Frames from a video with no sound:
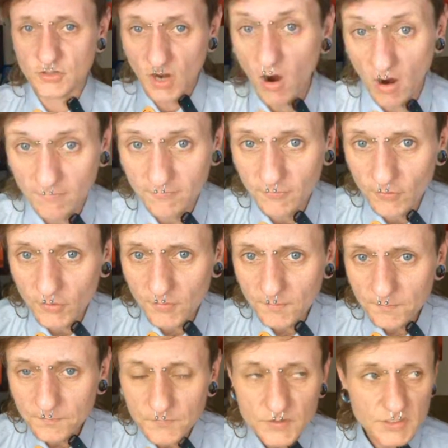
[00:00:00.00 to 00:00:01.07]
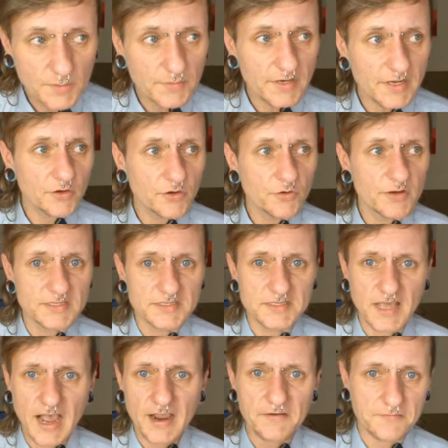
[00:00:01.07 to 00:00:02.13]
awful, somebody who is
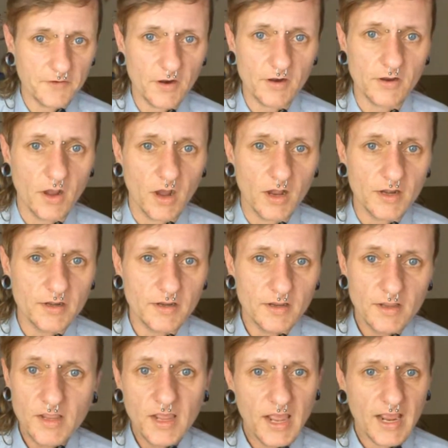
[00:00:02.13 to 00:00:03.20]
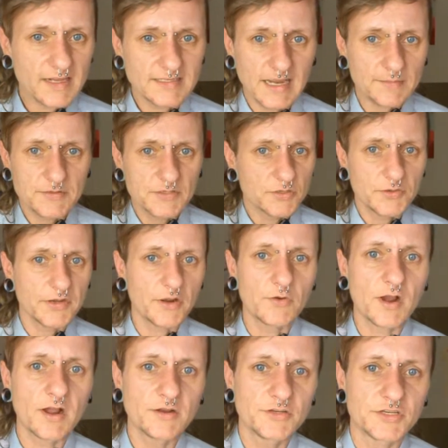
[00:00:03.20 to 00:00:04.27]
that far gone, has absolutely no
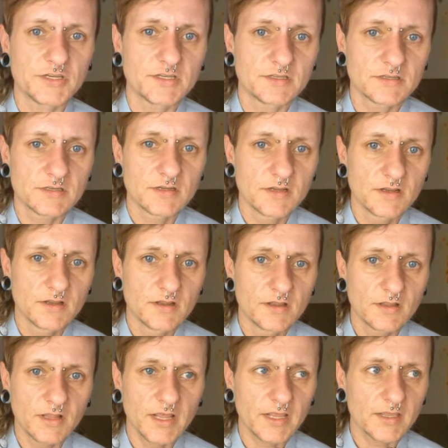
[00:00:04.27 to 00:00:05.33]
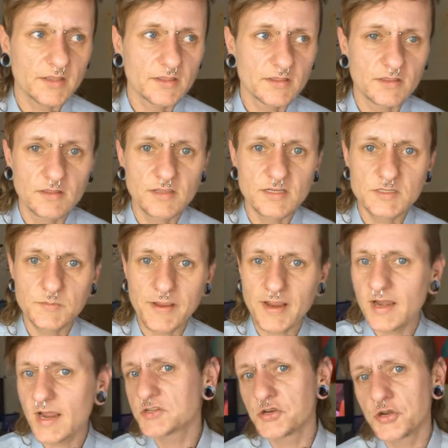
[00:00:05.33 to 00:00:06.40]
conscience. Like, this
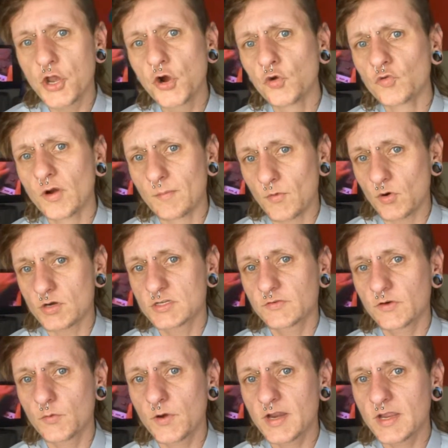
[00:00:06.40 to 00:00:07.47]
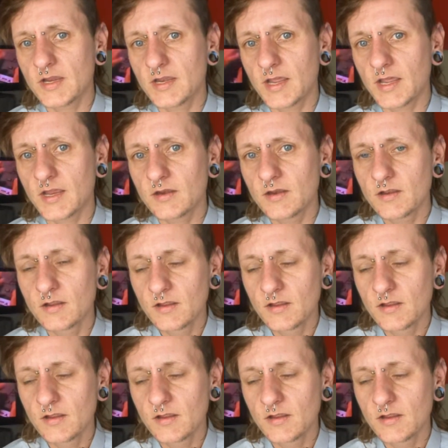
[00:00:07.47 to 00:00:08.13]
man had no remorse for what he did.